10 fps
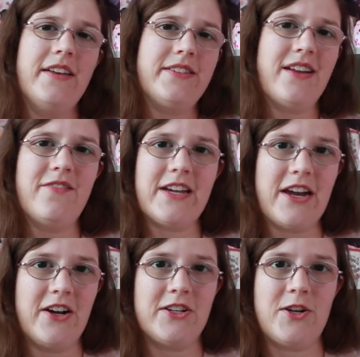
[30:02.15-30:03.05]
stuff at
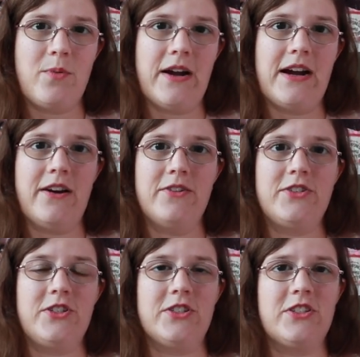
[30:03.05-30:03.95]
Character
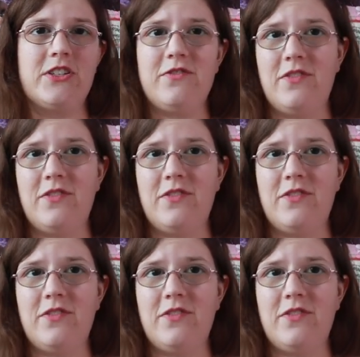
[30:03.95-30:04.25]
Warehouse just